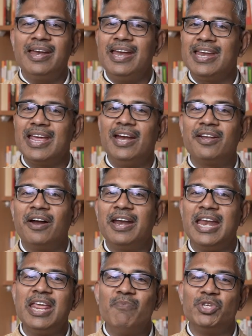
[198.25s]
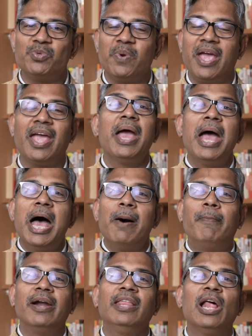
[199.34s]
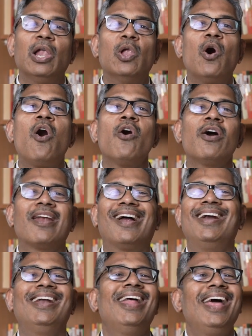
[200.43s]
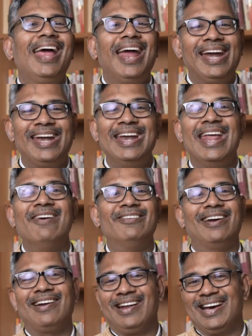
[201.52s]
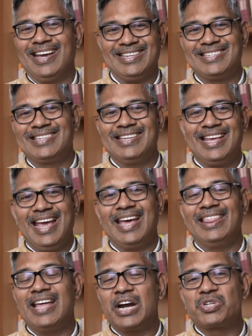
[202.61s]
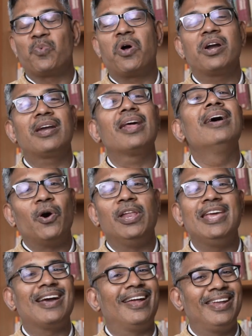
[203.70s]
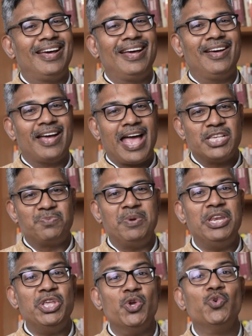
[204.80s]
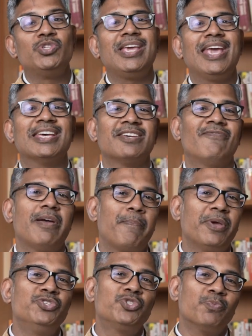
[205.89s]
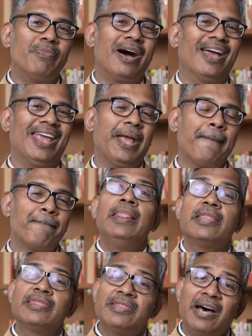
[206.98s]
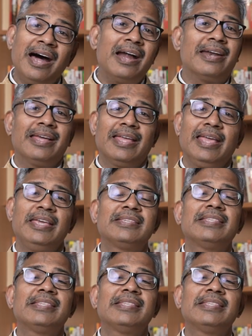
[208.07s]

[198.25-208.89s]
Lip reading: it can turn any which way, but in the long run, it never lies. And that's what Dolly Khanna has been using as a weapon to buy. The third is